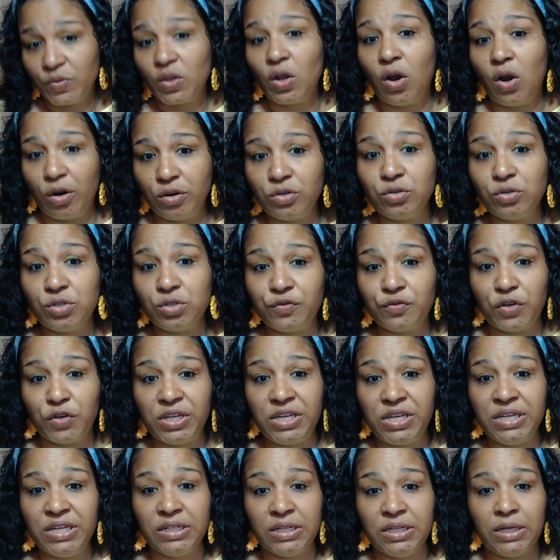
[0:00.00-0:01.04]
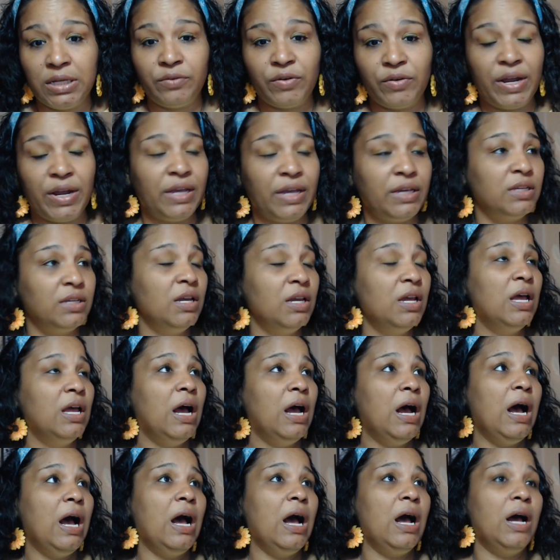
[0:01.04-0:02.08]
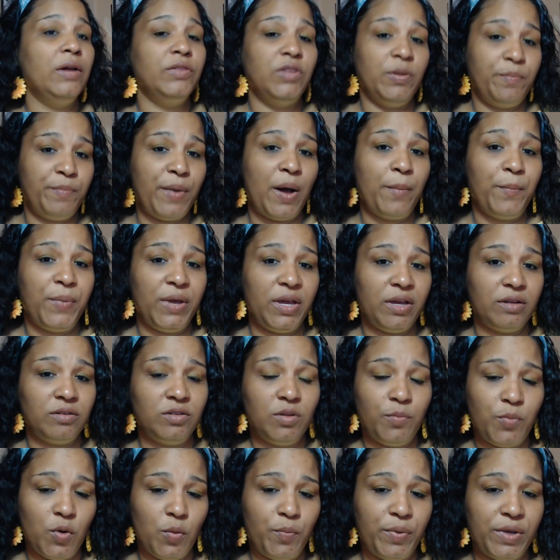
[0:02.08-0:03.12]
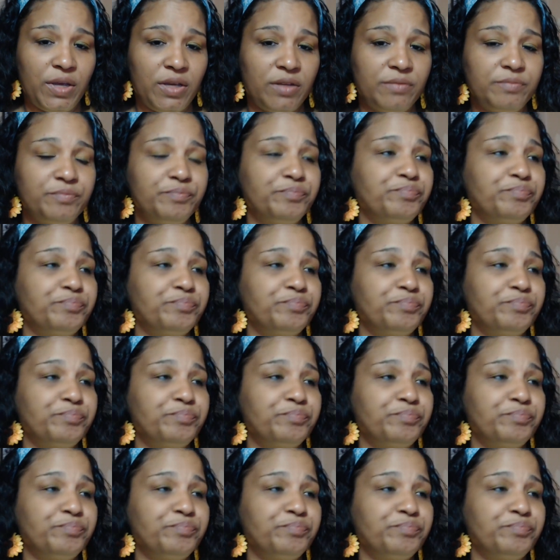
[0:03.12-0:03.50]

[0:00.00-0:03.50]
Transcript: are used for healing, right? The puppet.